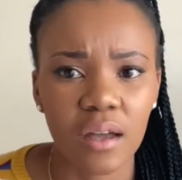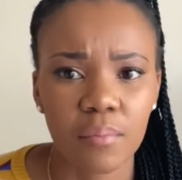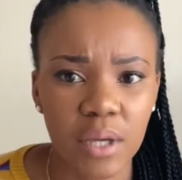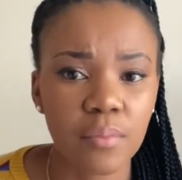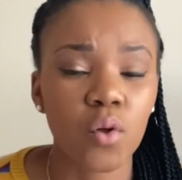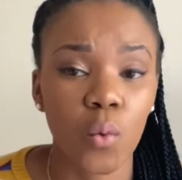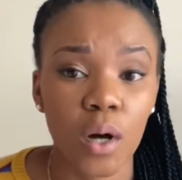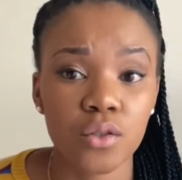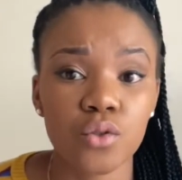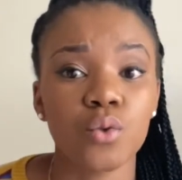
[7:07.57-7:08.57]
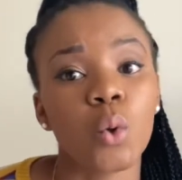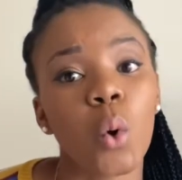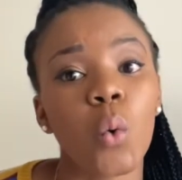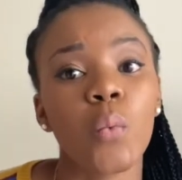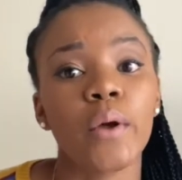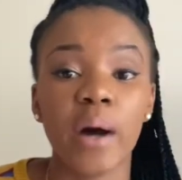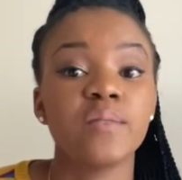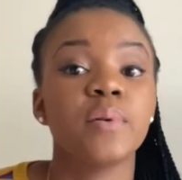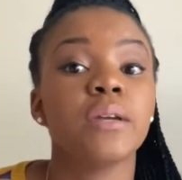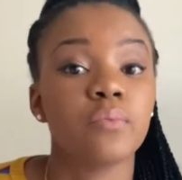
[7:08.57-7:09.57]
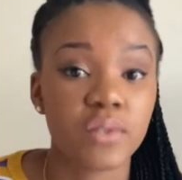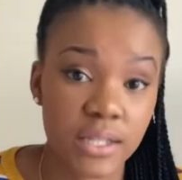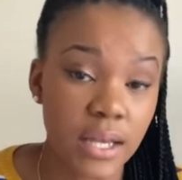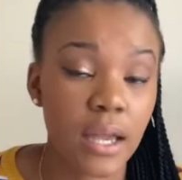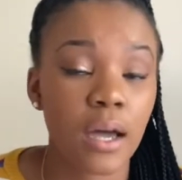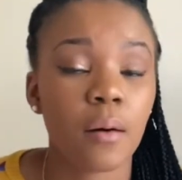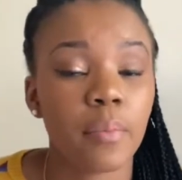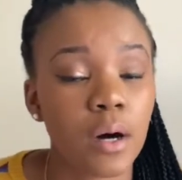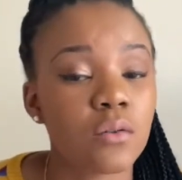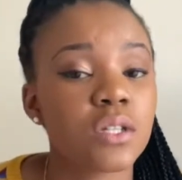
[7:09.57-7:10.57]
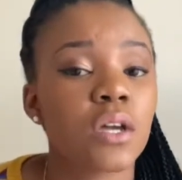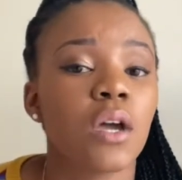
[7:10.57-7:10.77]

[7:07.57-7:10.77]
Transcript: people want to know what people say about